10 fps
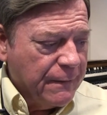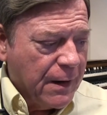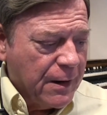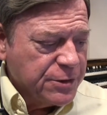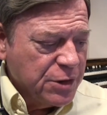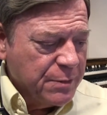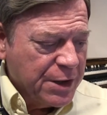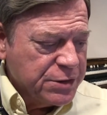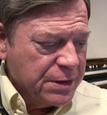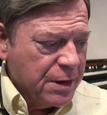I should
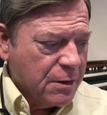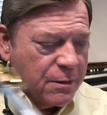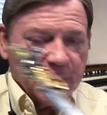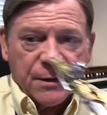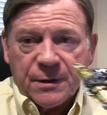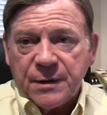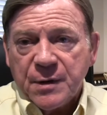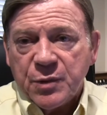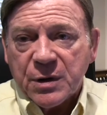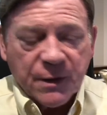mention here in the
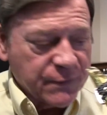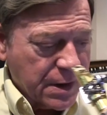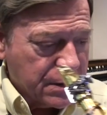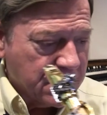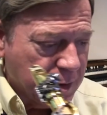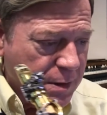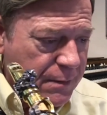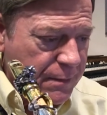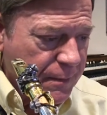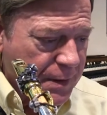book I've got
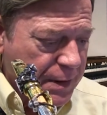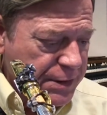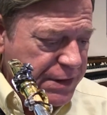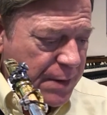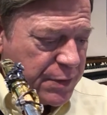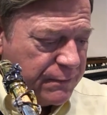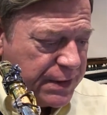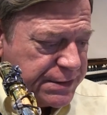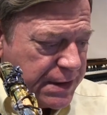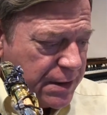an example of
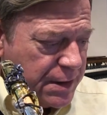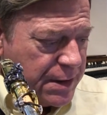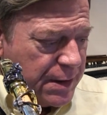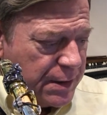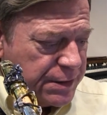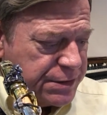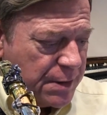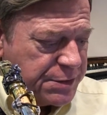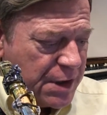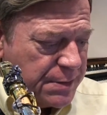this, that
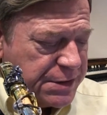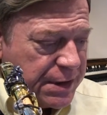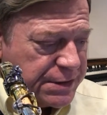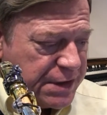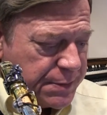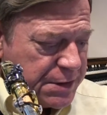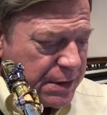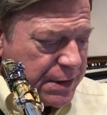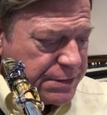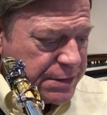sometimes an exception to
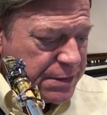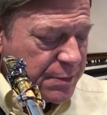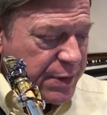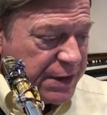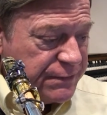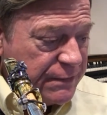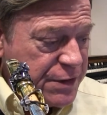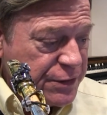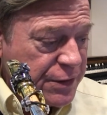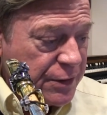this is on page
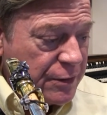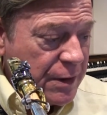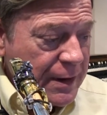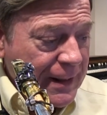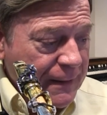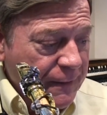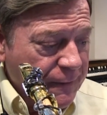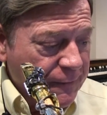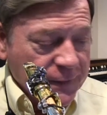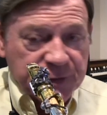52.
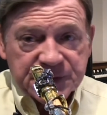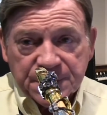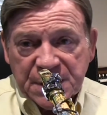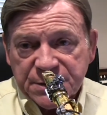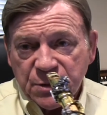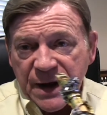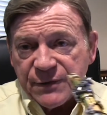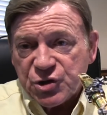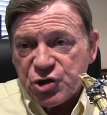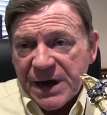Sometimes when I have
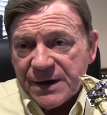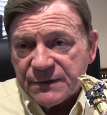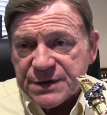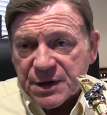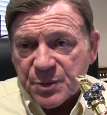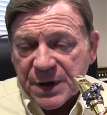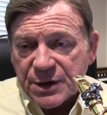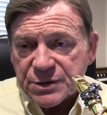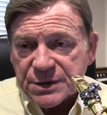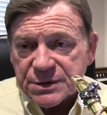a chain of
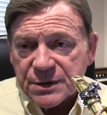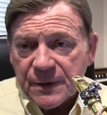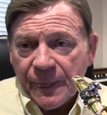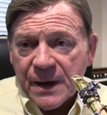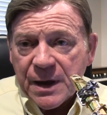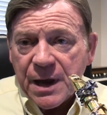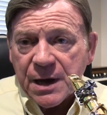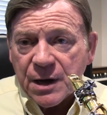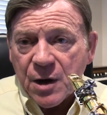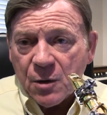syncopations, it
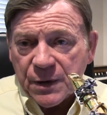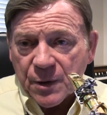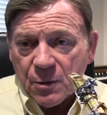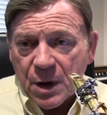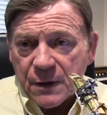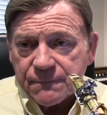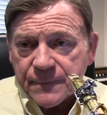could go either way.